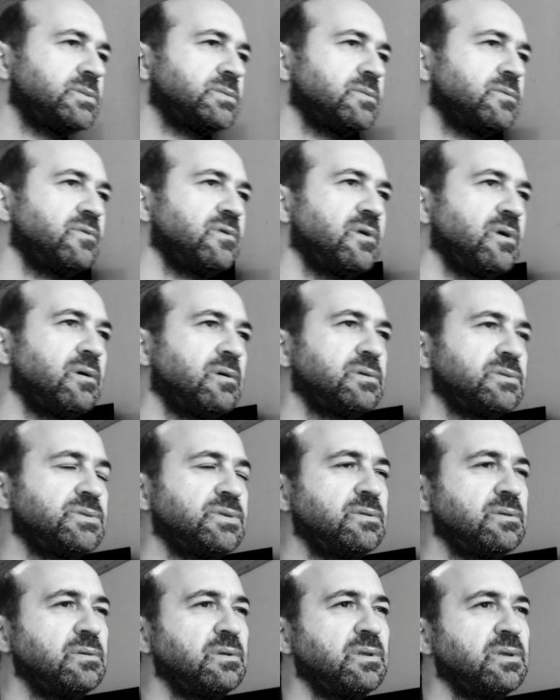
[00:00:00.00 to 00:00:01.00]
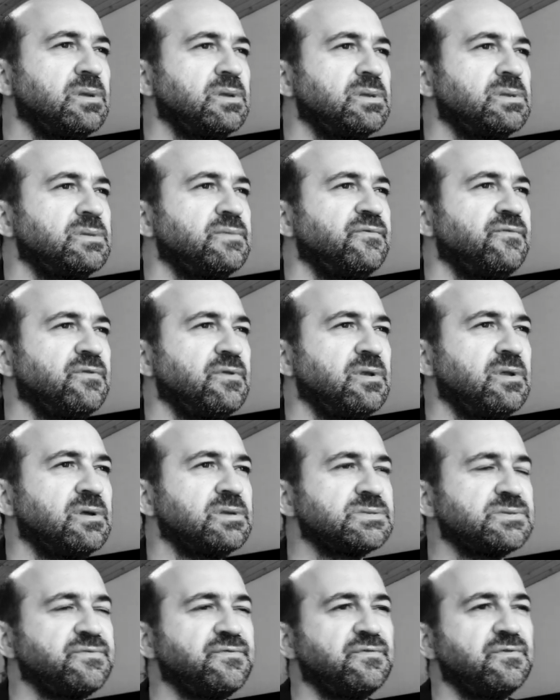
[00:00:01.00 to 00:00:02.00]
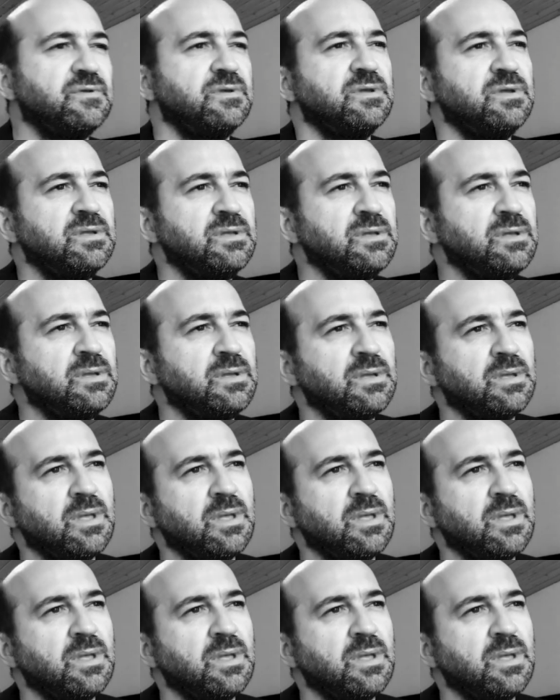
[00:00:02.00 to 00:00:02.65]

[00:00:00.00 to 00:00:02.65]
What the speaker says: So they articulate philosophy